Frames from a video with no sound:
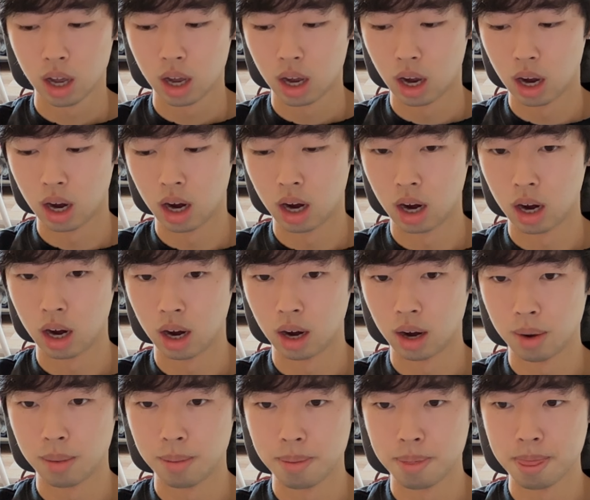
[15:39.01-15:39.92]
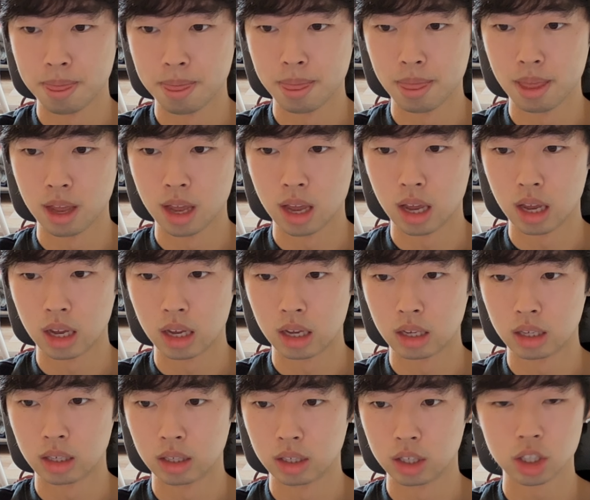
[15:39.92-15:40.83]

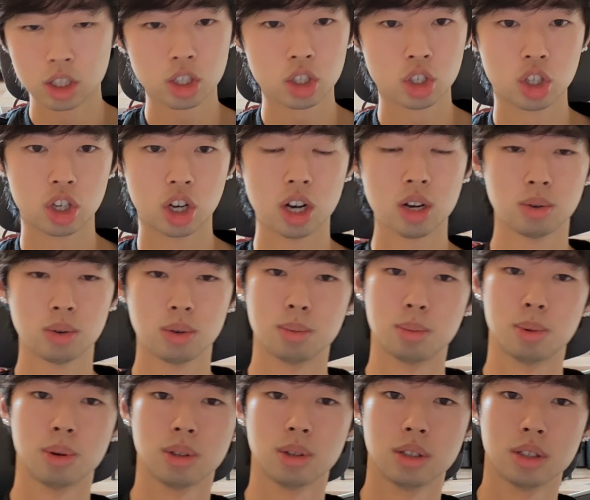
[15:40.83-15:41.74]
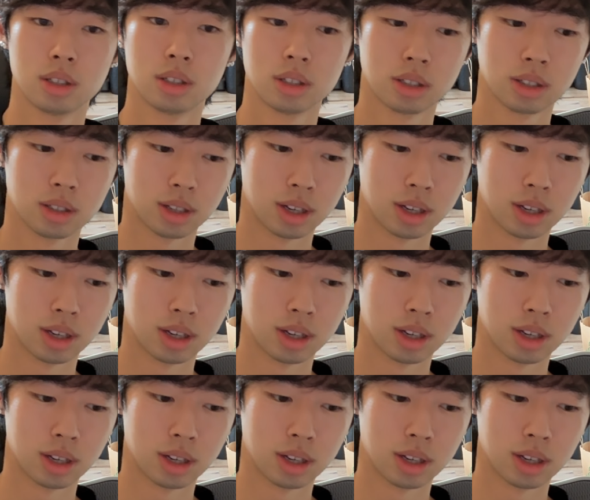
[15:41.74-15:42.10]
and just in general, boys,